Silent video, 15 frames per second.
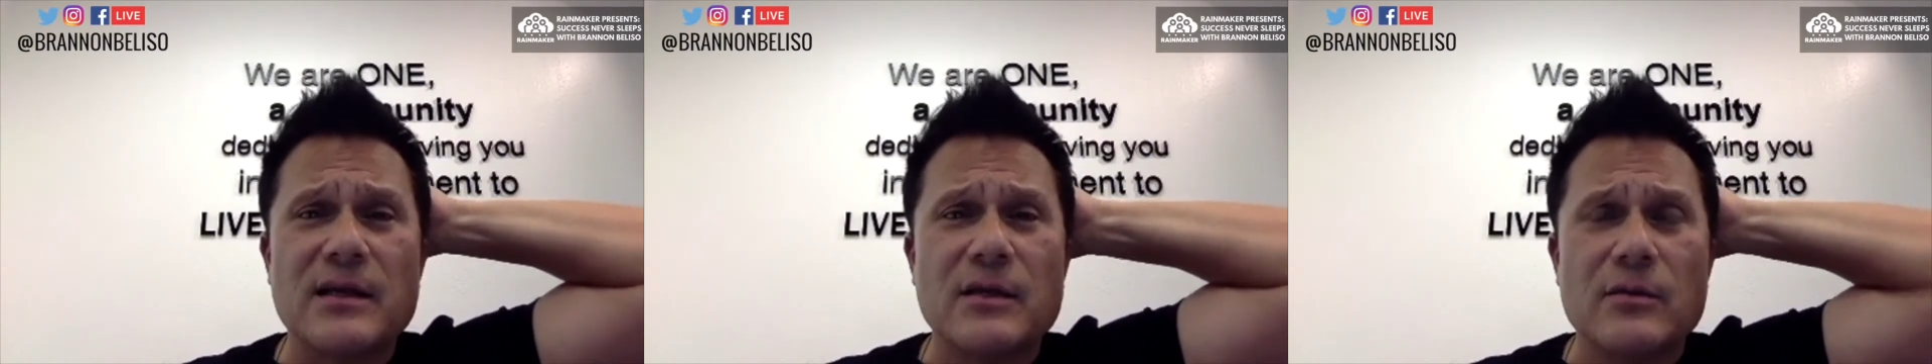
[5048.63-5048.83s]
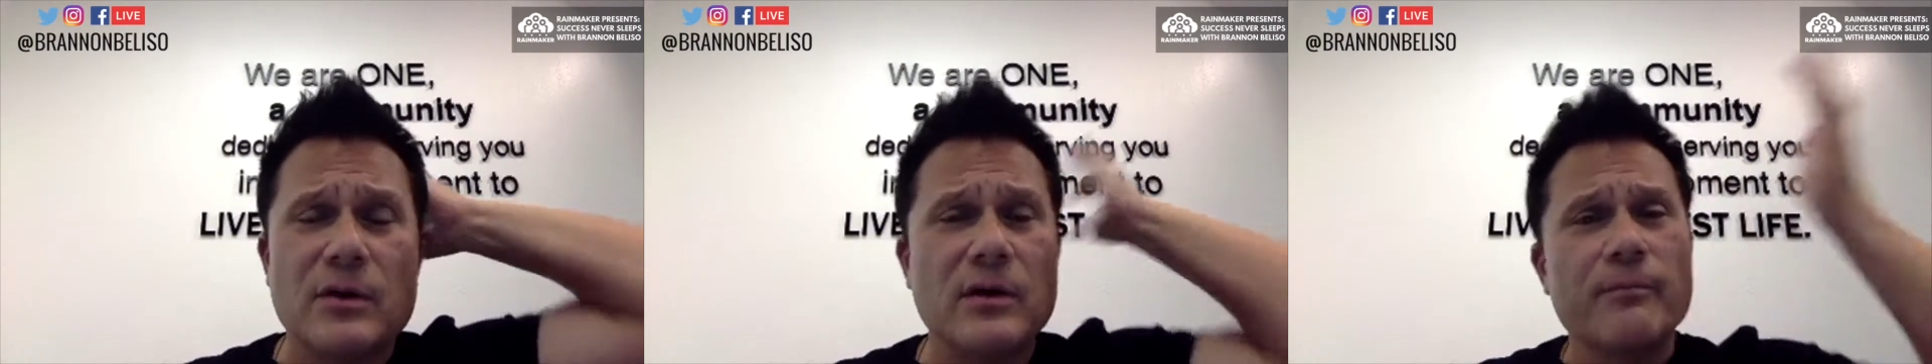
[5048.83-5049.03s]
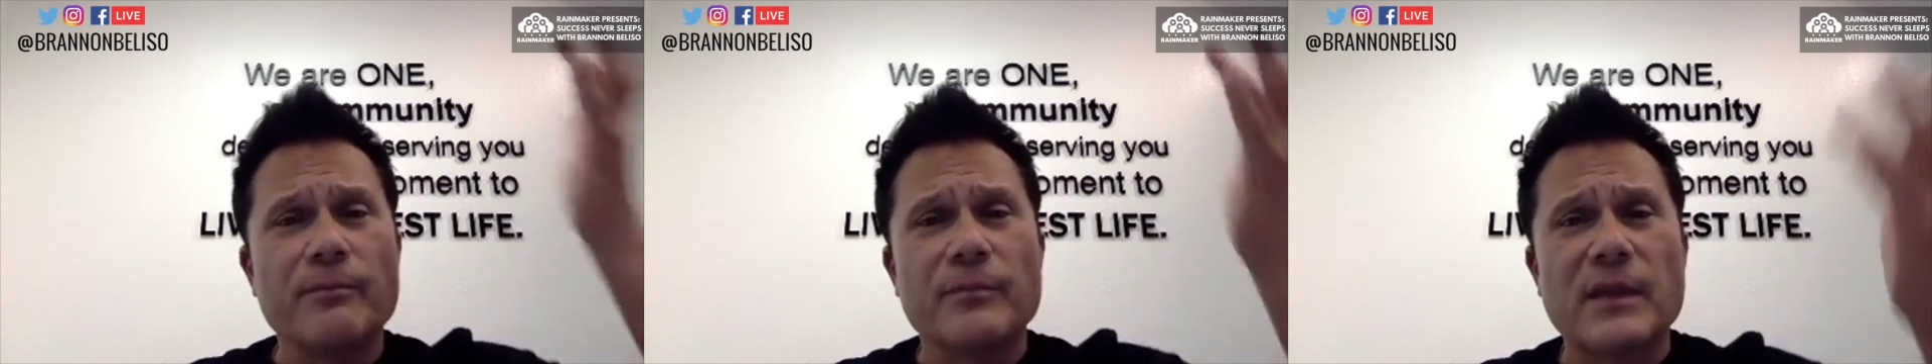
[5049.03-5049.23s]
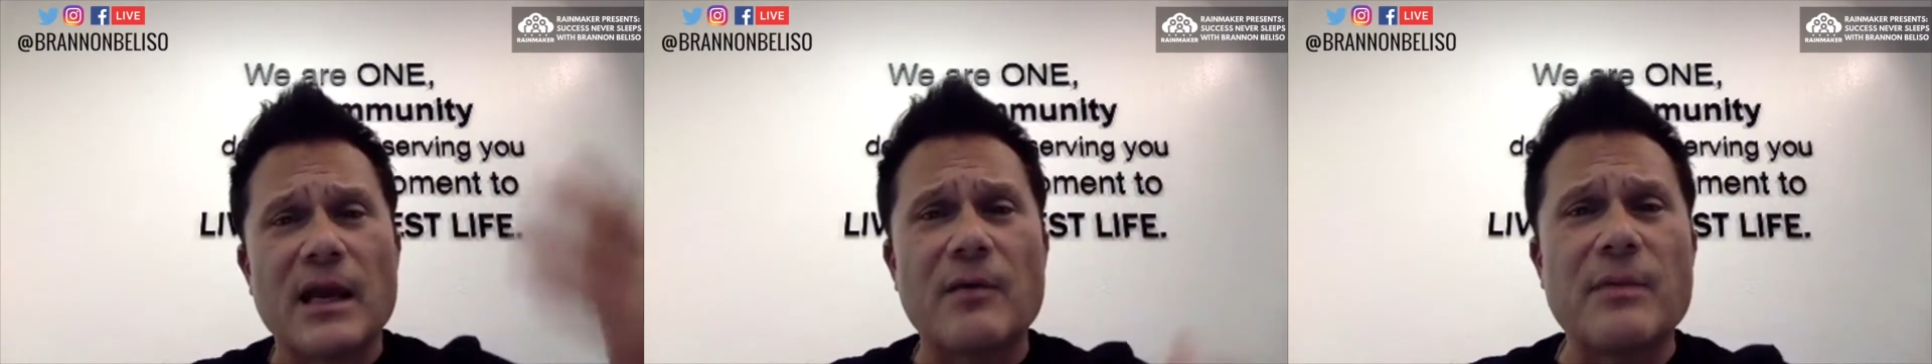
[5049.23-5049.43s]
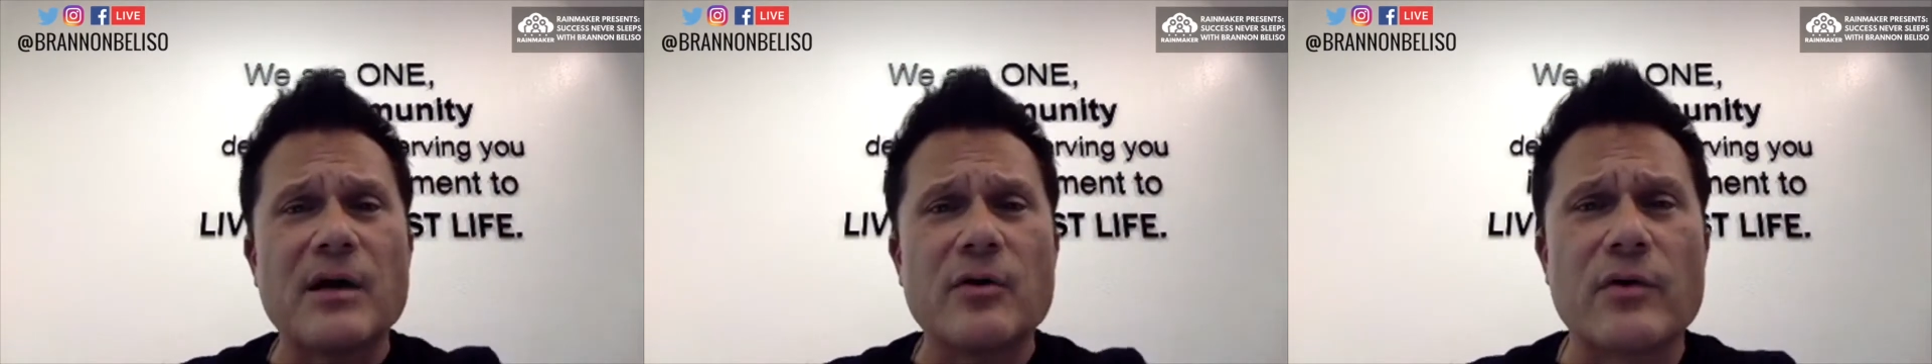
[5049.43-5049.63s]
Well, how
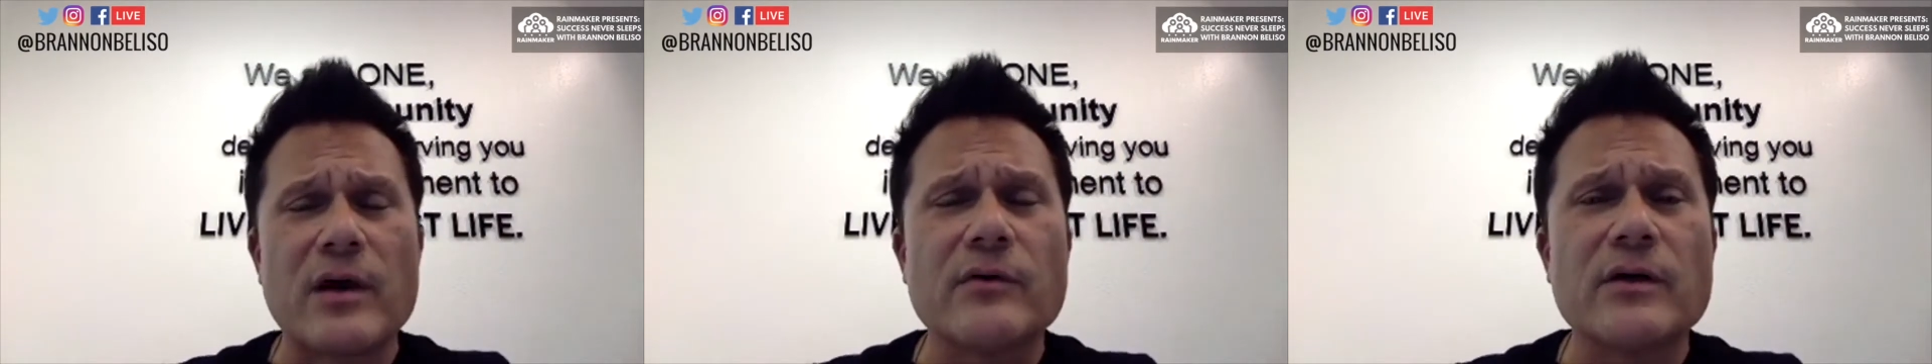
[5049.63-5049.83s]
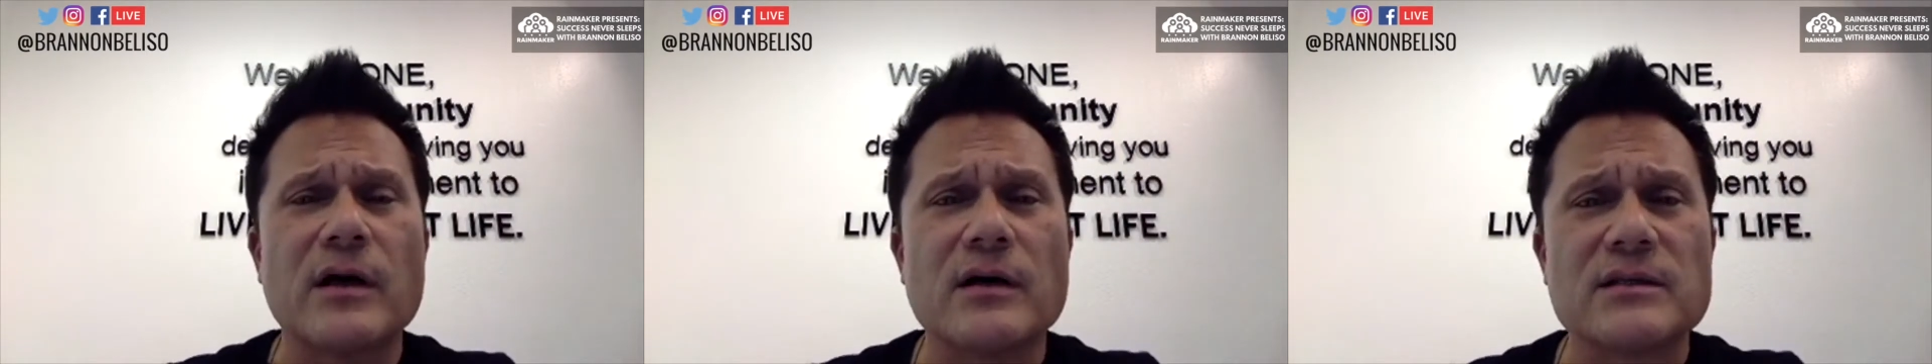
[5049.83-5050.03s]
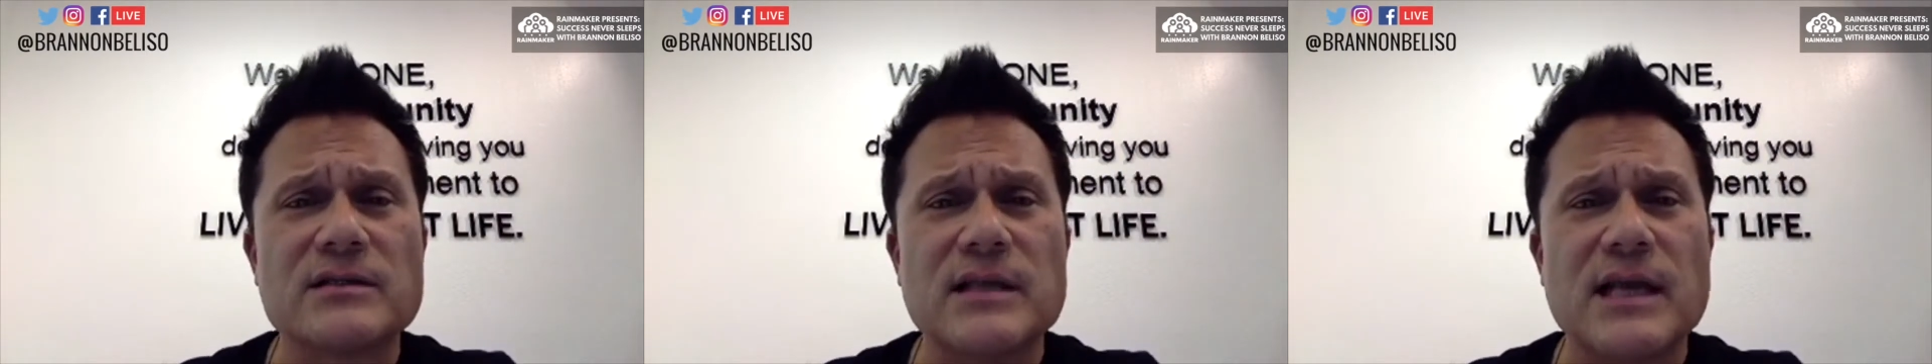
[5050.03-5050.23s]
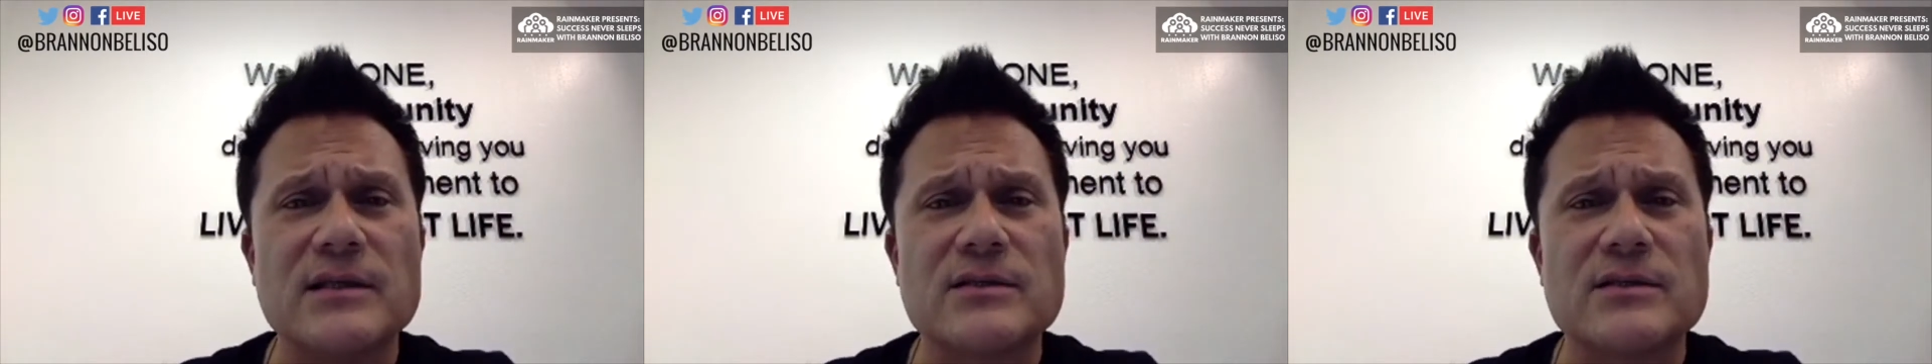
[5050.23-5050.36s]
about Groundhog's Day,